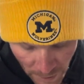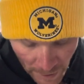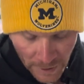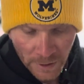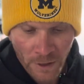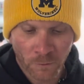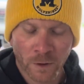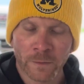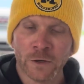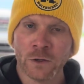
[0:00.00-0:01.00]
And now what
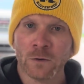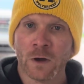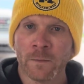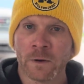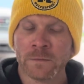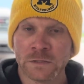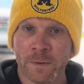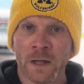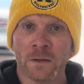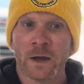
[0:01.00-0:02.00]
I'm going to do, I'm going to be
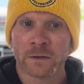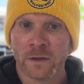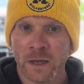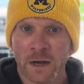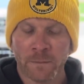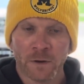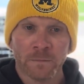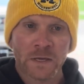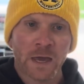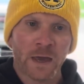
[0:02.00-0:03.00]
spot locked and I'm going to
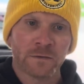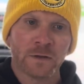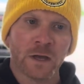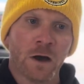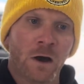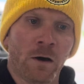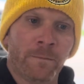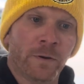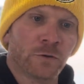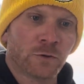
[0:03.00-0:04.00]
be casting
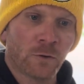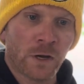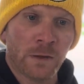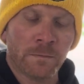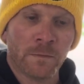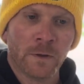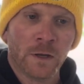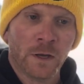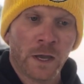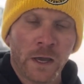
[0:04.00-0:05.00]
upstream
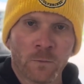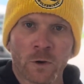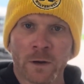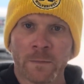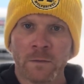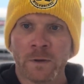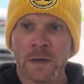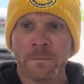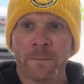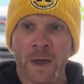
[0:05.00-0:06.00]
and working my
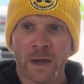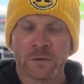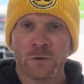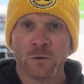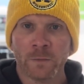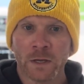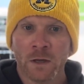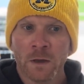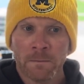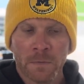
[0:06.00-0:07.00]
bait back to me.
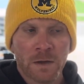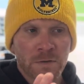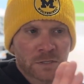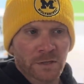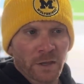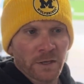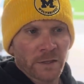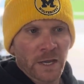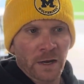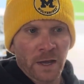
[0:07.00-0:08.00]
Maybe
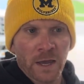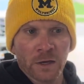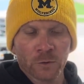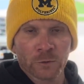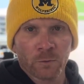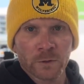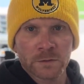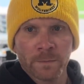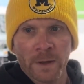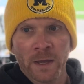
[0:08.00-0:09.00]
slightly on an angle towards
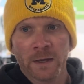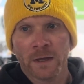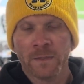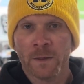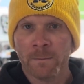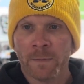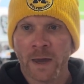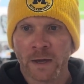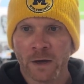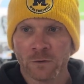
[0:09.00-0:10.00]
the bank and then
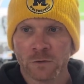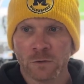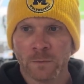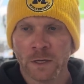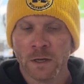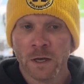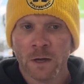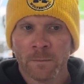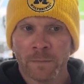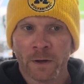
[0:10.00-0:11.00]
back out to me,
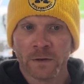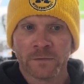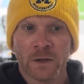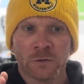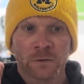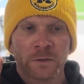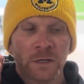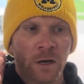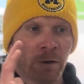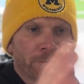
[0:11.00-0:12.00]
but
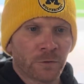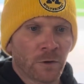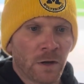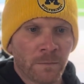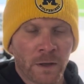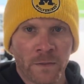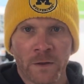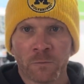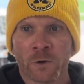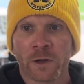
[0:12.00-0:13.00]
essentially upstream and
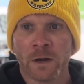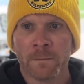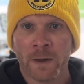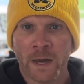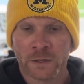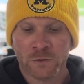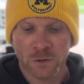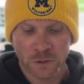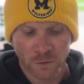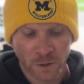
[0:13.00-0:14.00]
then working it back to you